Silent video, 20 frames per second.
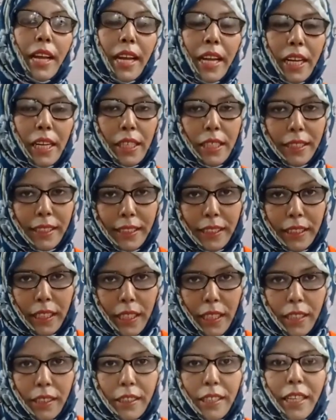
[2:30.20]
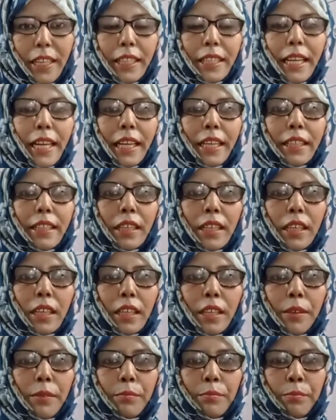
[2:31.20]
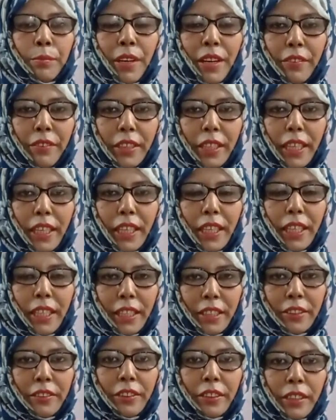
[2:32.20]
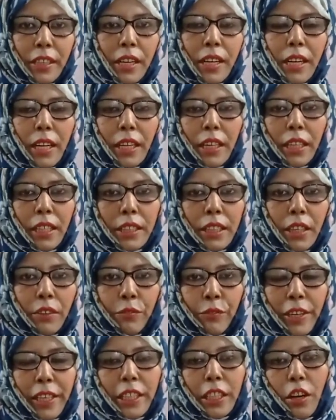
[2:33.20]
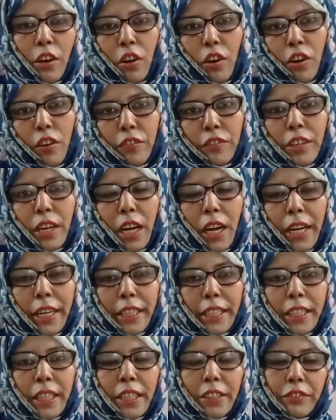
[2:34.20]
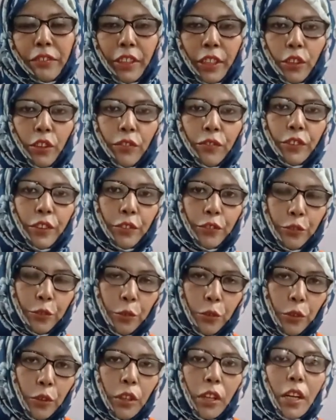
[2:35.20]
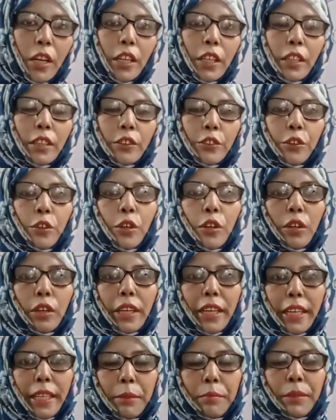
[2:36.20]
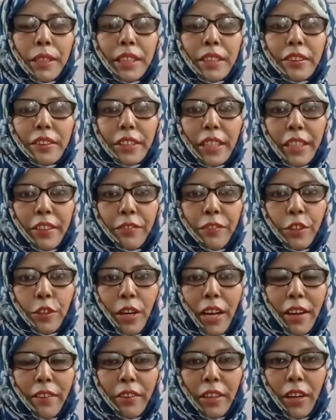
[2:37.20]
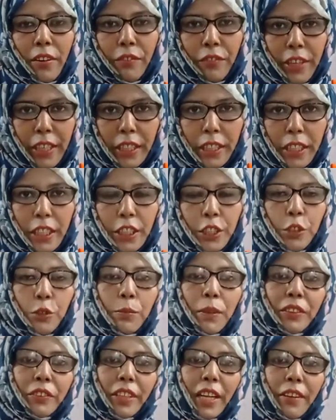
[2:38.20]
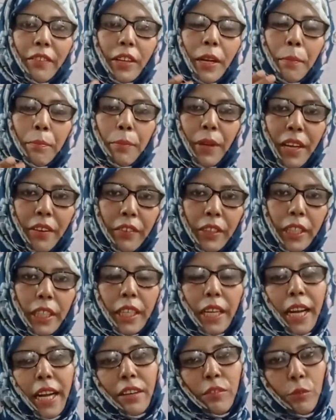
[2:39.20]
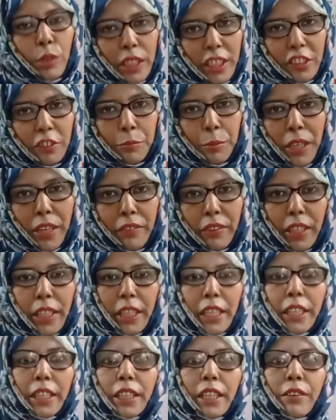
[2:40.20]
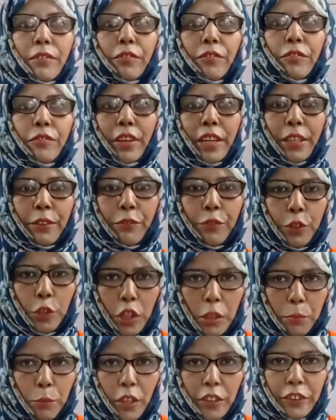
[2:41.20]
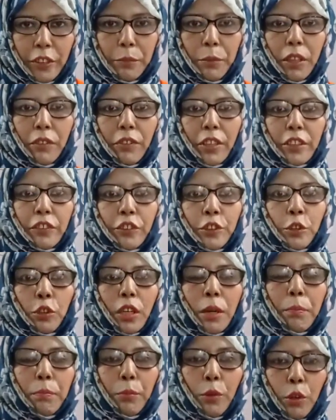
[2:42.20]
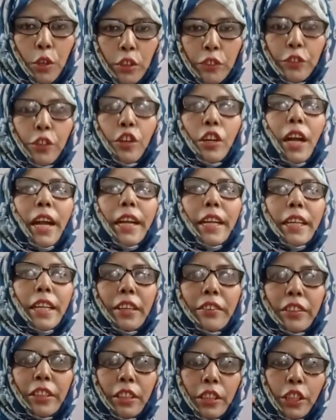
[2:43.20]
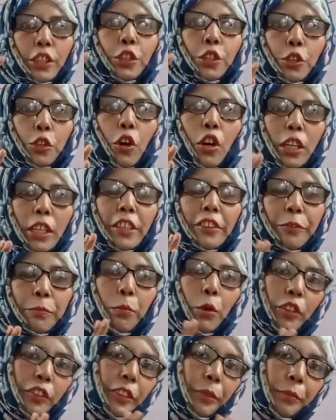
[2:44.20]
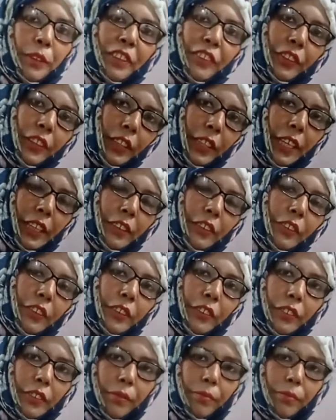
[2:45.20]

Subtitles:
It is said that brevity is the wit of the ideas, wit of the soul. So it means if you have a wit, you must have a brevity. And what is brevity? In the very few possible words, you compose your ideas in the shortest possible sentences.